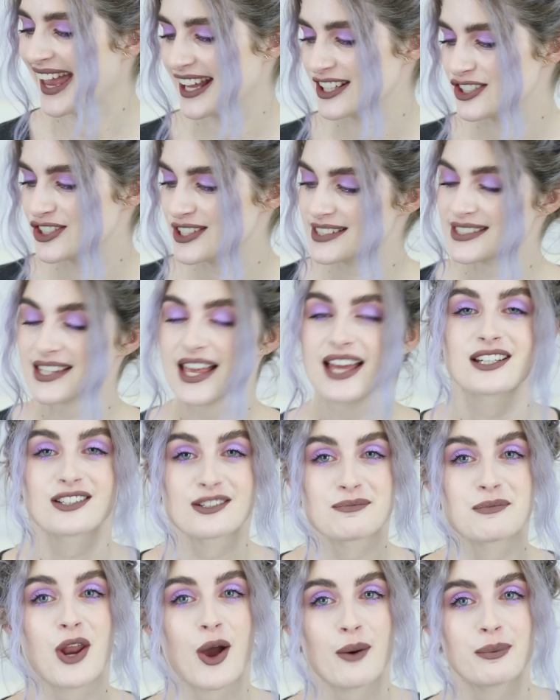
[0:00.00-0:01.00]
And she
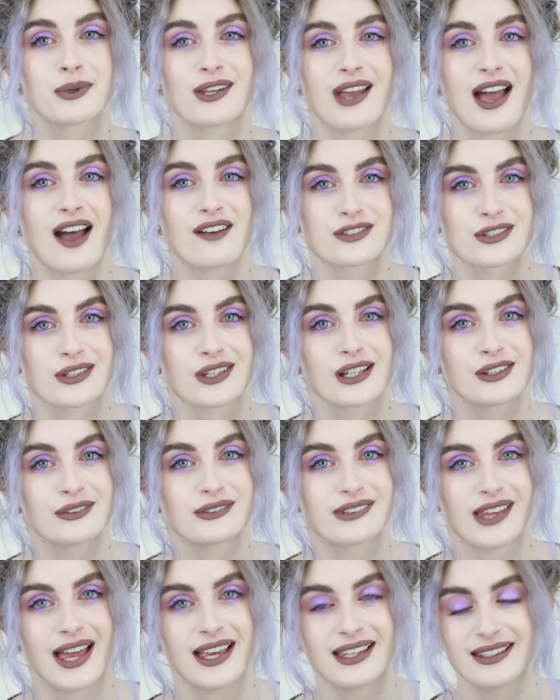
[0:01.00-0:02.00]
said, no, but you have to
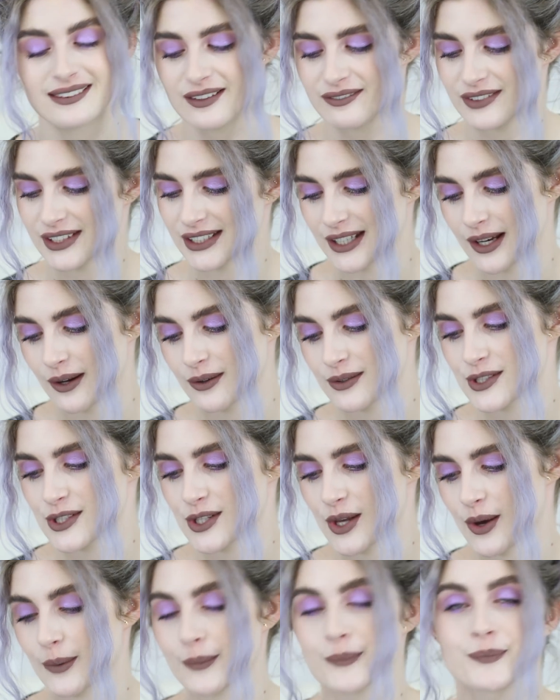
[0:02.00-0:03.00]
include that in the video.
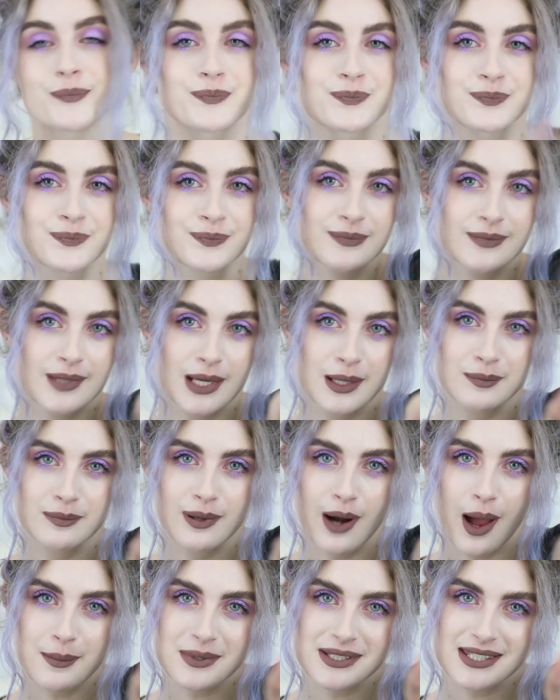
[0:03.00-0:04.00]
So,
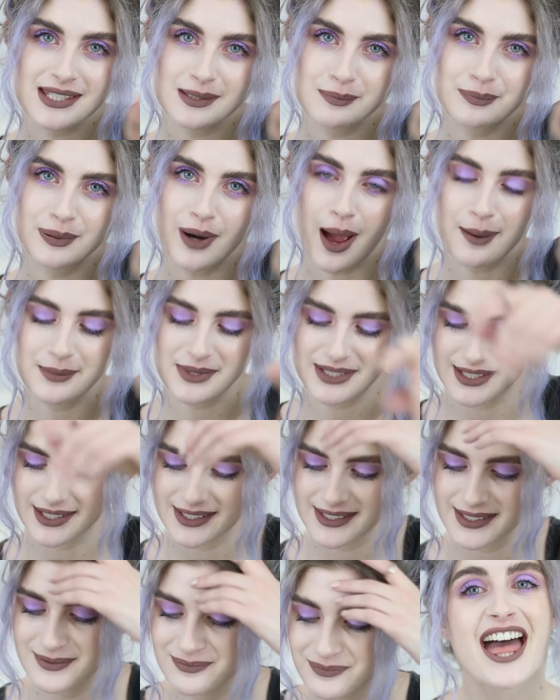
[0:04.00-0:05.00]
promises are
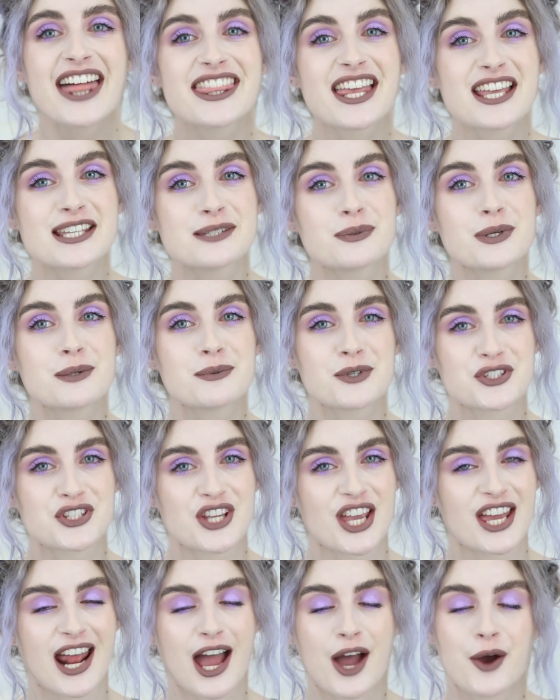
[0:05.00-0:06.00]
promises. And that's pretty much
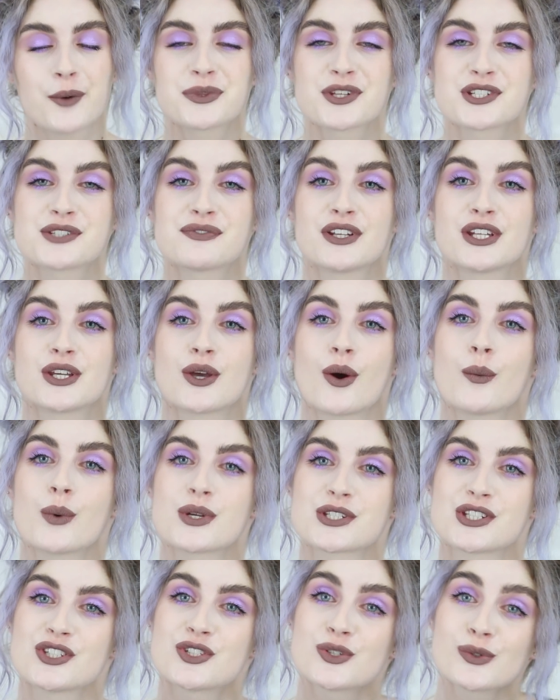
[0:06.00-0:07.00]
it. I hope this video
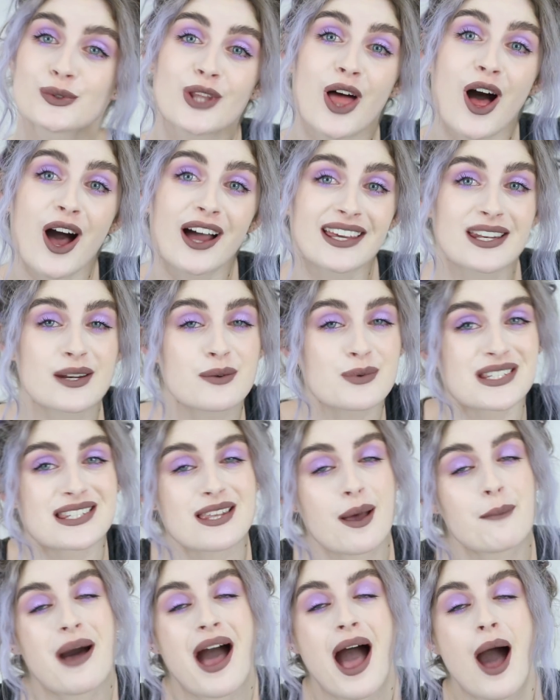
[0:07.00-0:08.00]
wasn't too long and it was
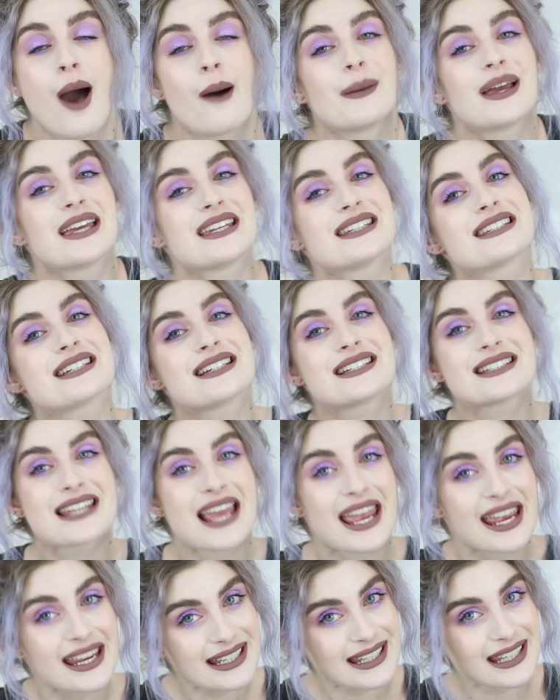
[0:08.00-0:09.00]
somehow
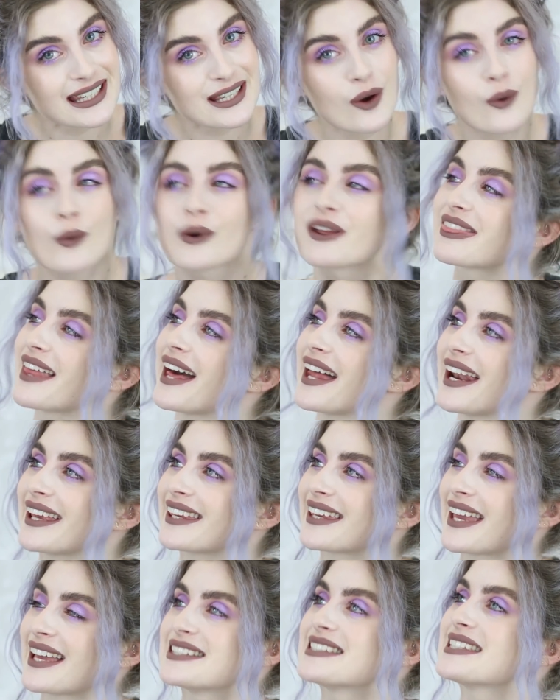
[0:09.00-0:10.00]
entertaining, or that I
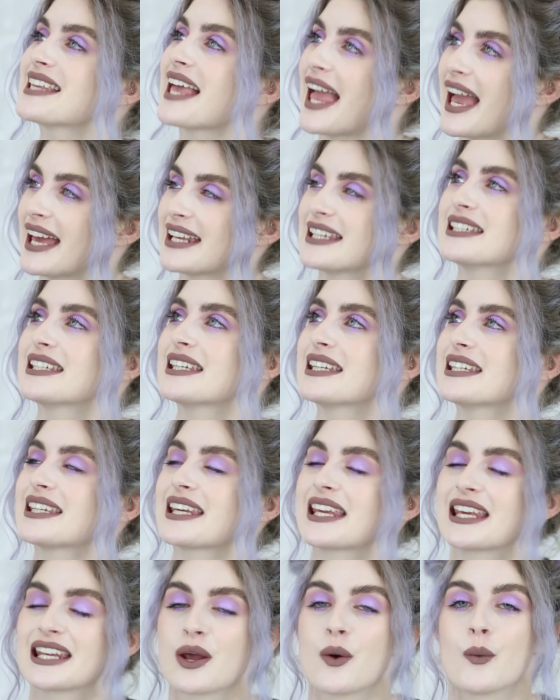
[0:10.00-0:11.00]
get to edit
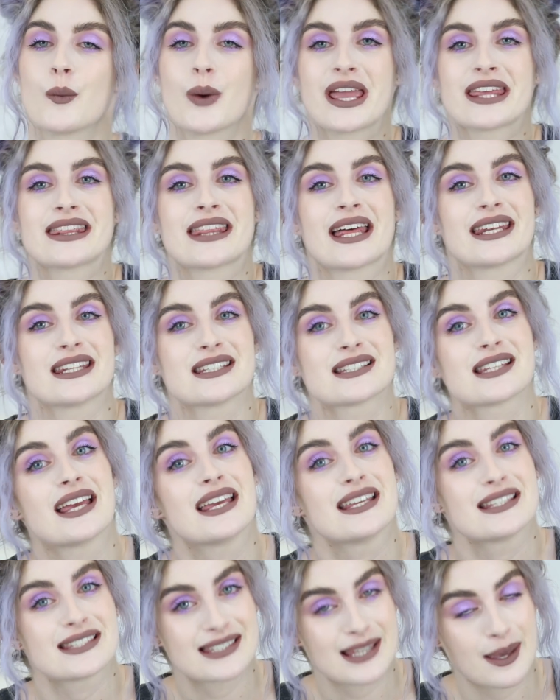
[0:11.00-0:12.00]
it in a way that
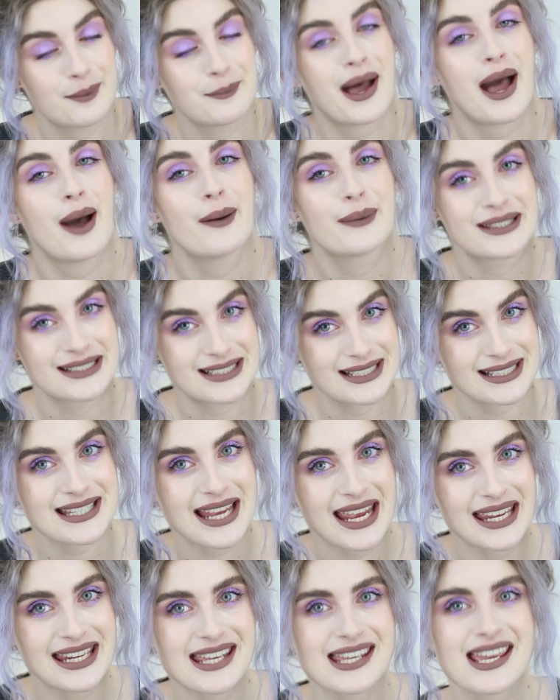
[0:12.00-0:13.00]
is somehow
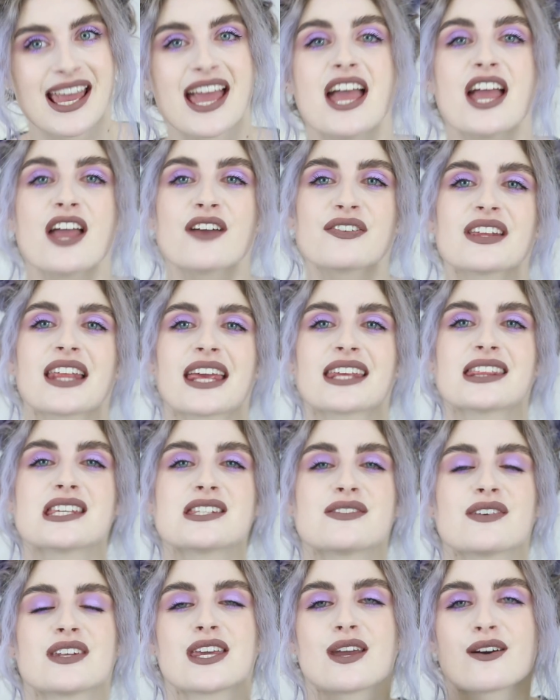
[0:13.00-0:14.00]
entertaining. If you like
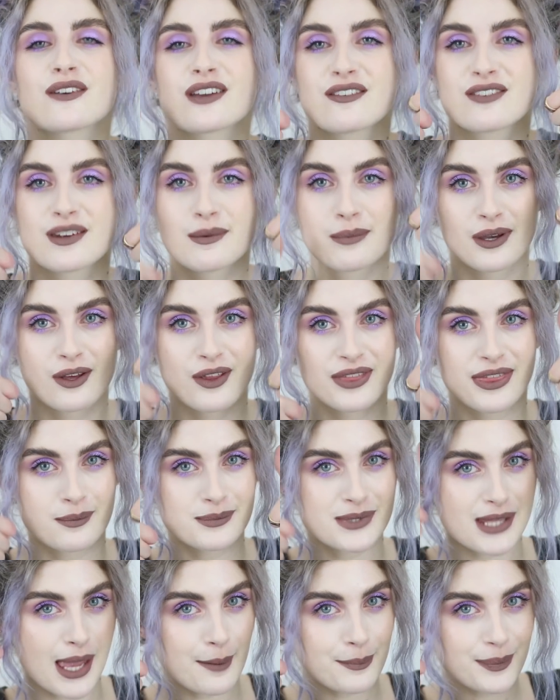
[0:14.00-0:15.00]
this video, give it a big ol'
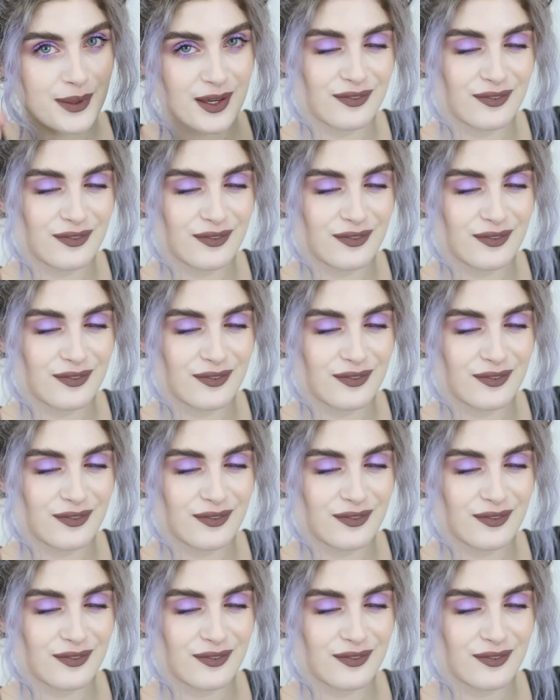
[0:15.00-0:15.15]
thumbs up.